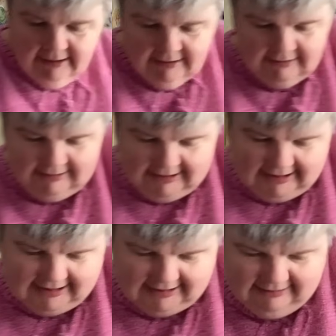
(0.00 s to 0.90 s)
And
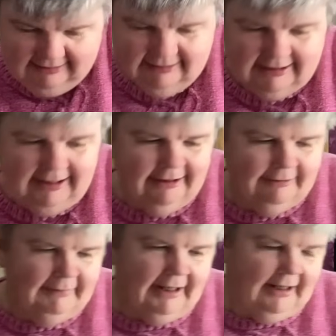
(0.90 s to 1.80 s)
then
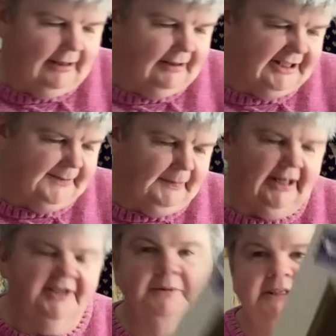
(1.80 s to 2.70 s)
Gingham Hearts
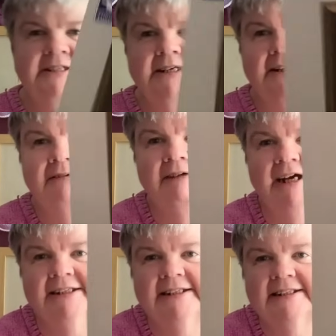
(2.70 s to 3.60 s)
by Twisted
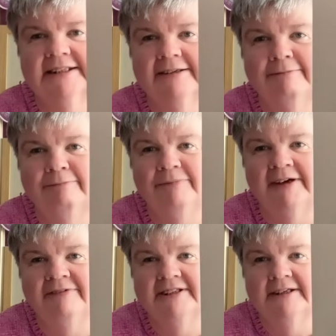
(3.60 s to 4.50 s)
Threads.
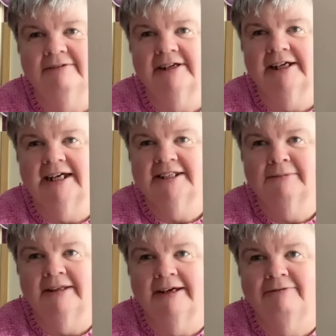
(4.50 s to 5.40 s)
I'll have to see if I can get
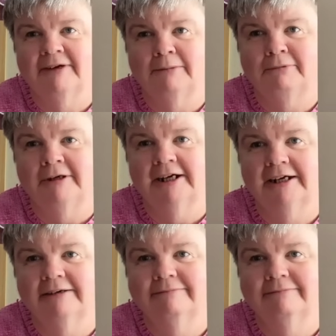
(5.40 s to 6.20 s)
some of that fabric.